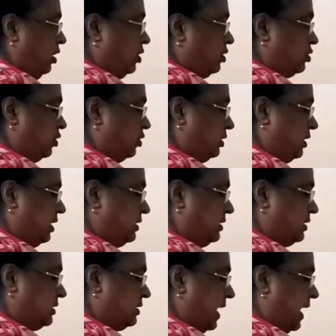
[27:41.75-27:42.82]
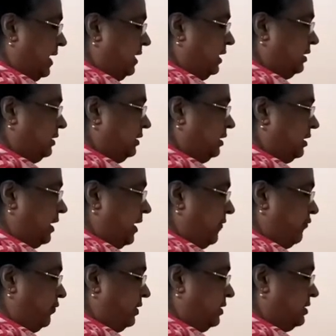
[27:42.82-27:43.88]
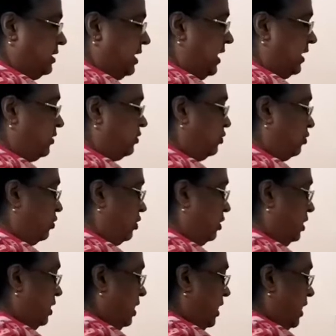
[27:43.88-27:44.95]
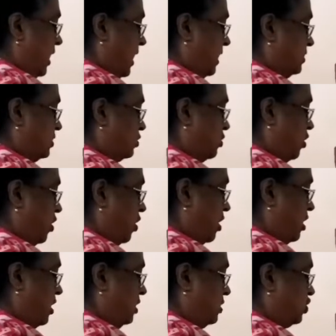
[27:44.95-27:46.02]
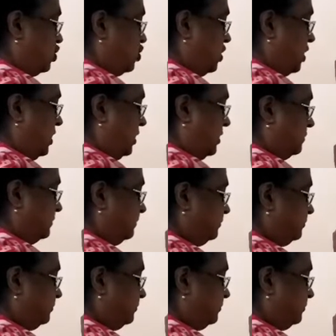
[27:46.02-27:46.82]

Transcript: So this standard reference electrode is called SHE,